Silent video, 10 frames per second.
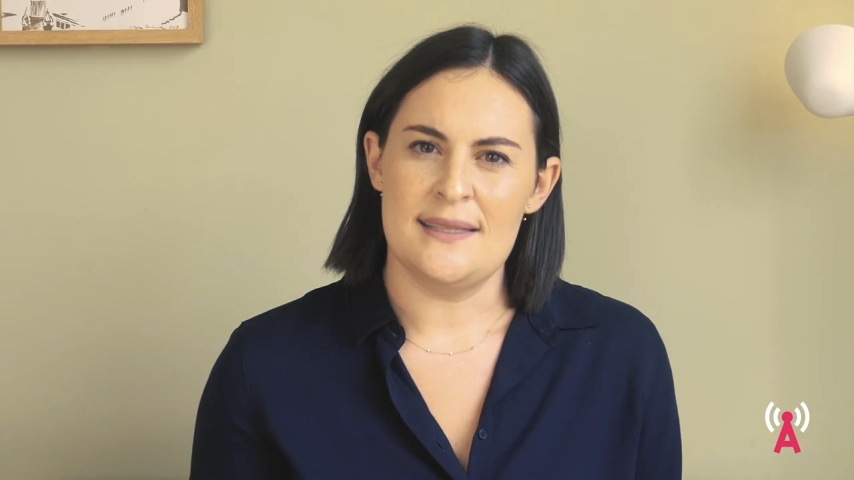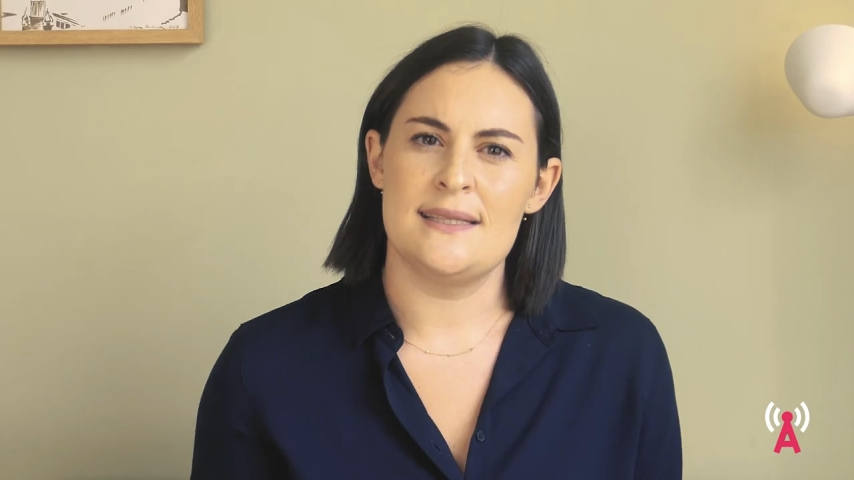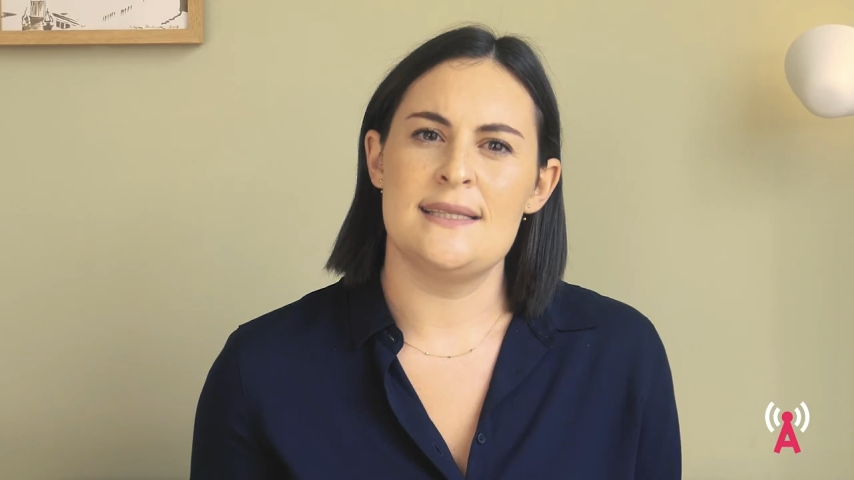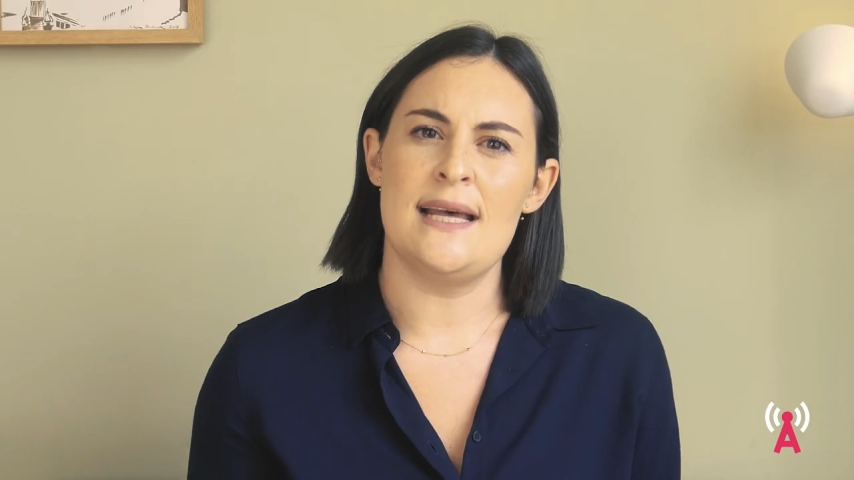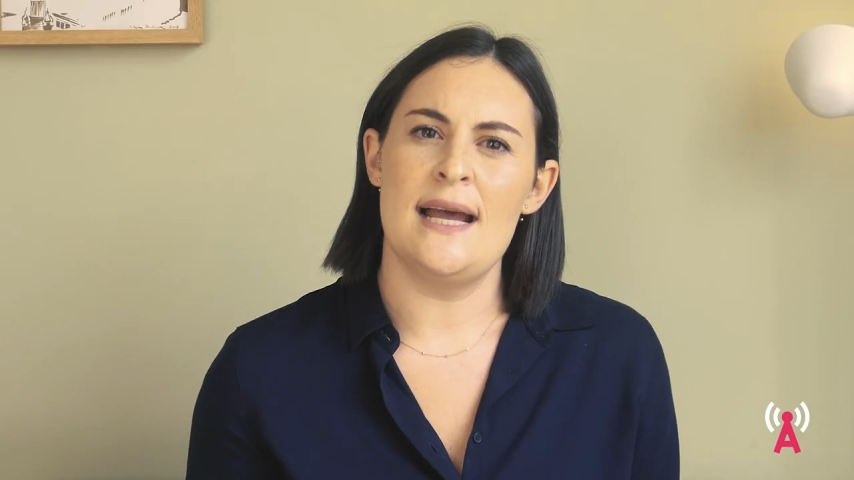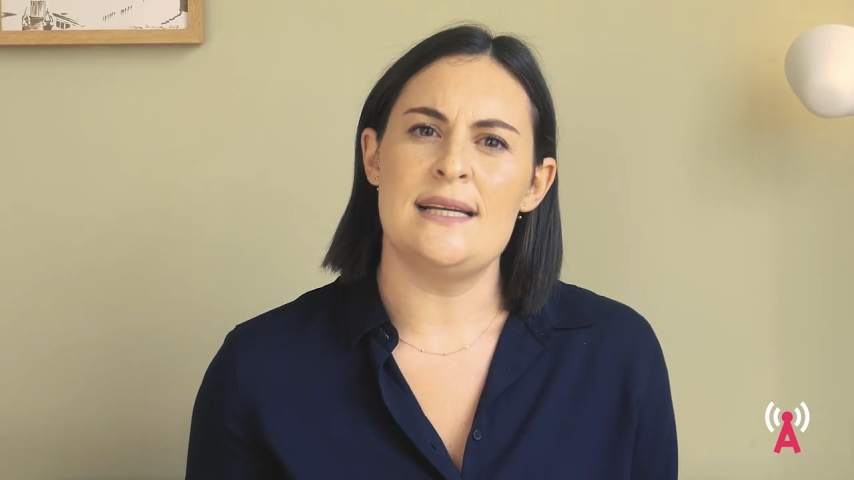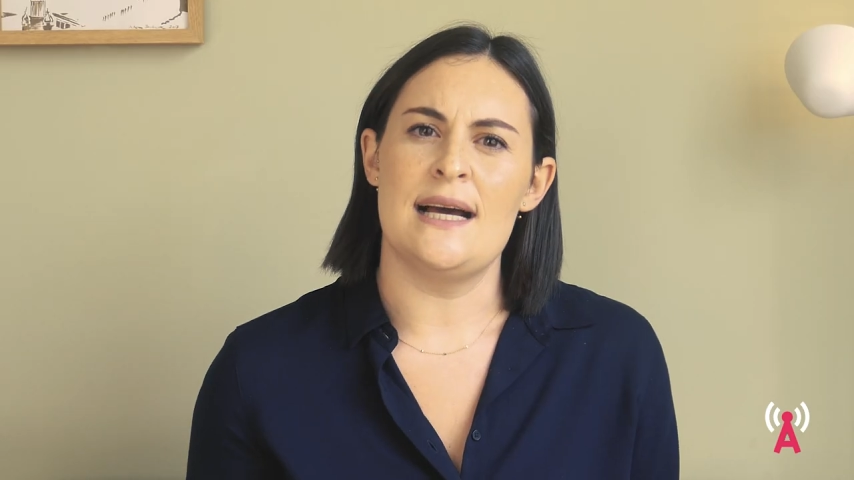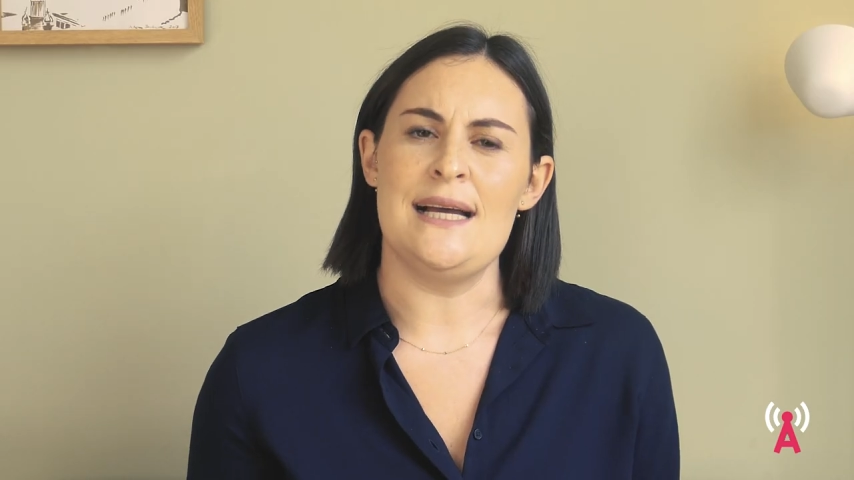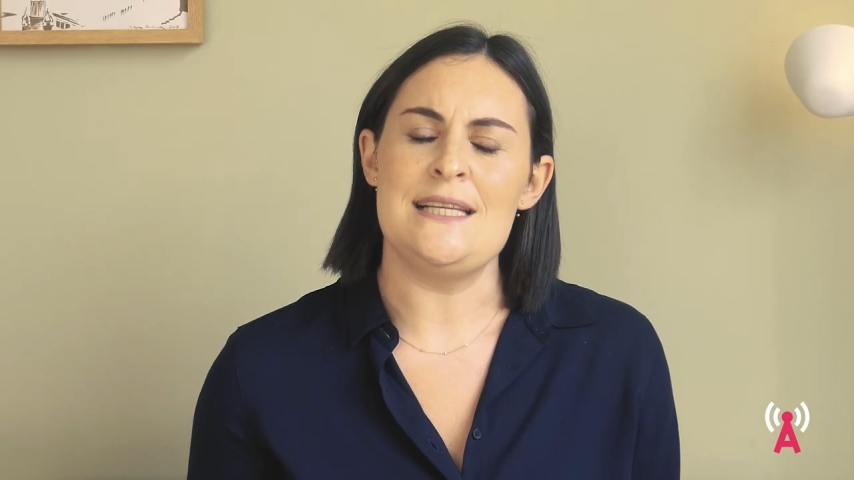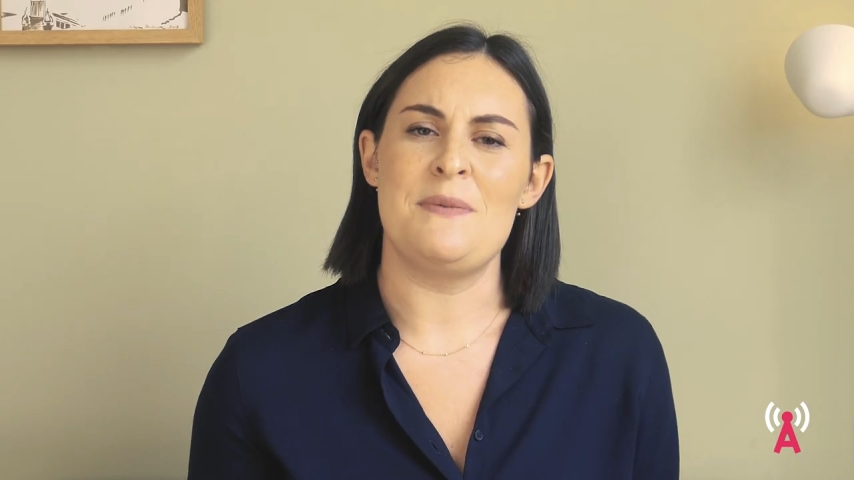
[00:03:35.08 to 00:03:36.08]
As a
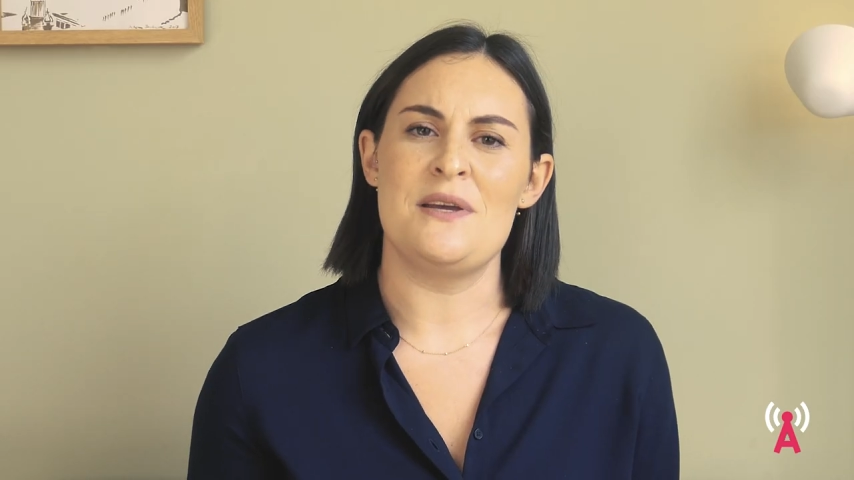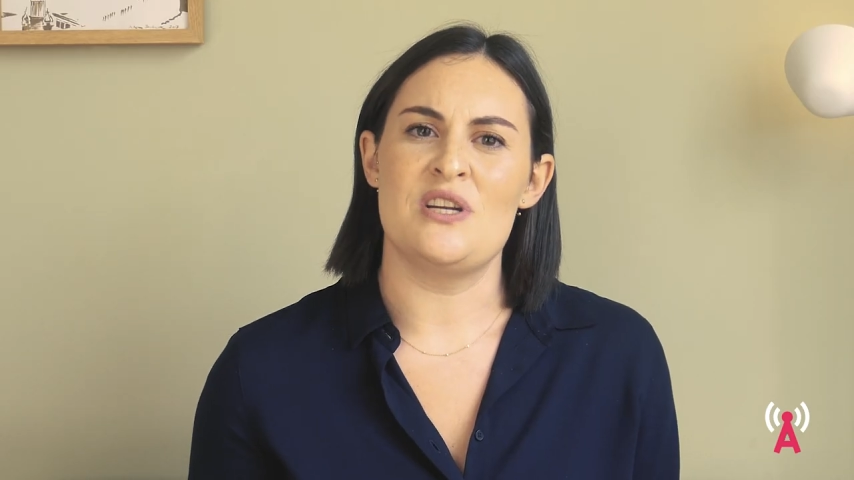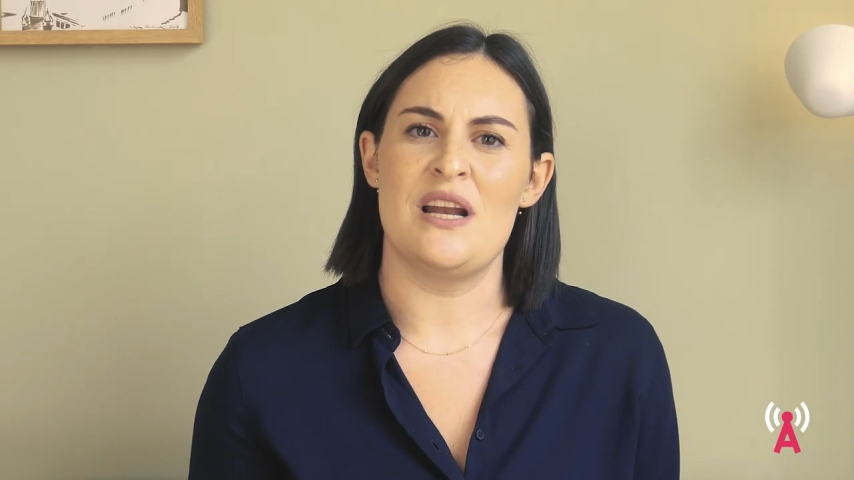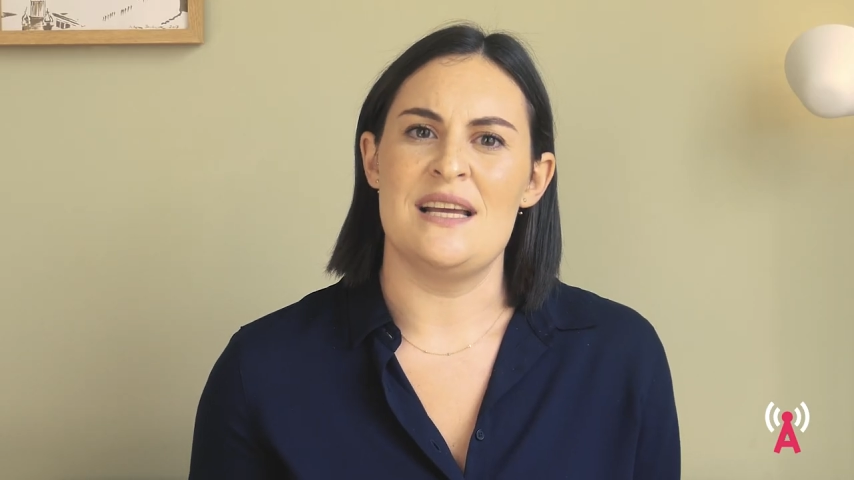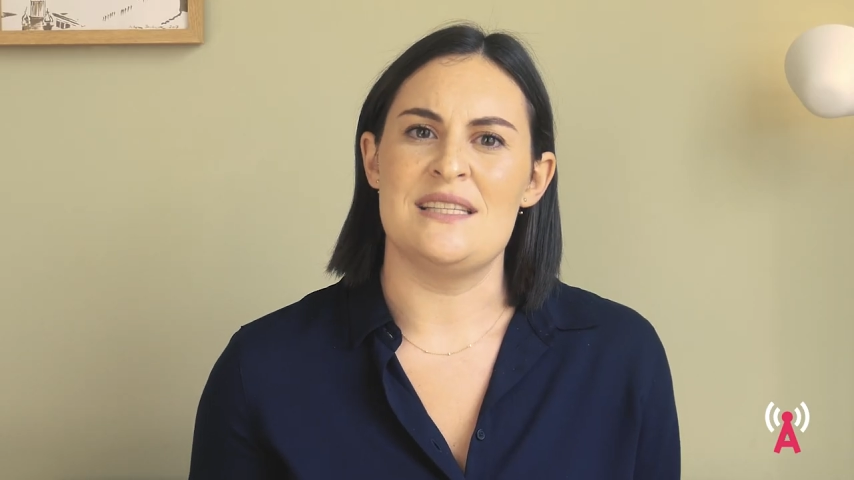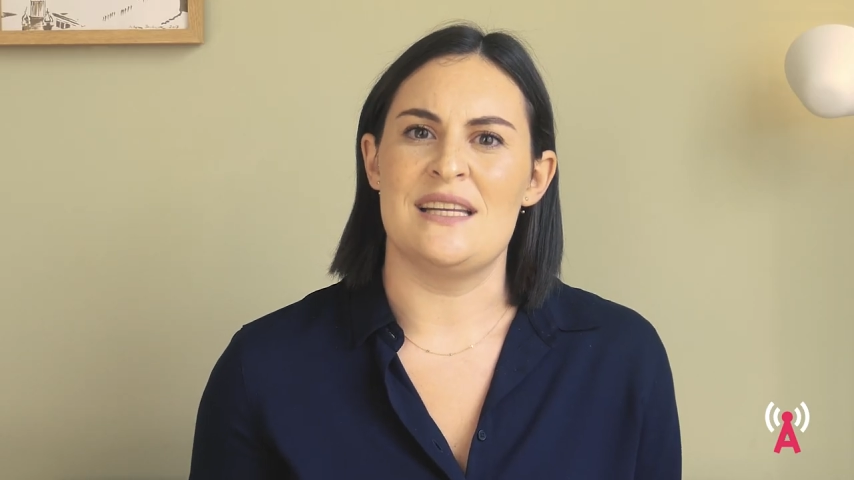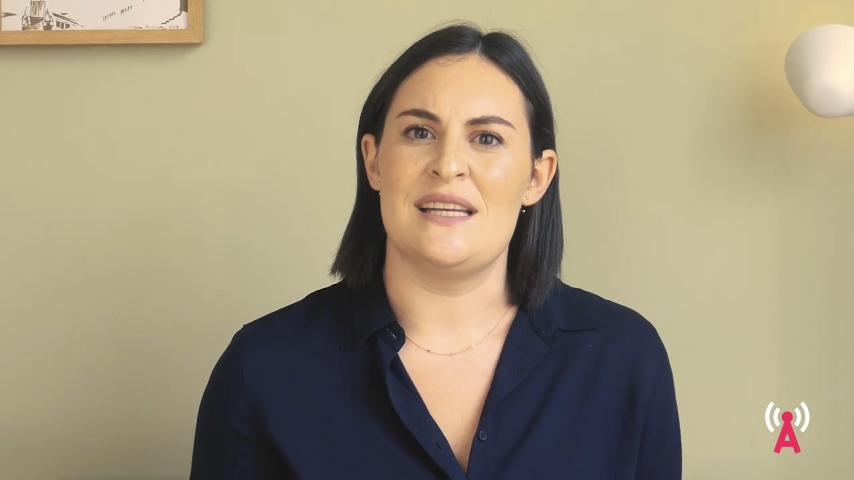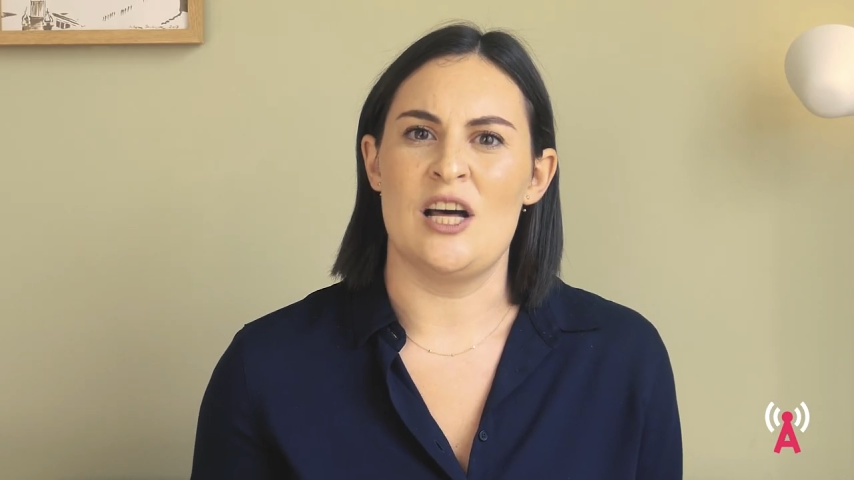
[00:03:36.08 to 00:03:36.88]
designer, I specialize in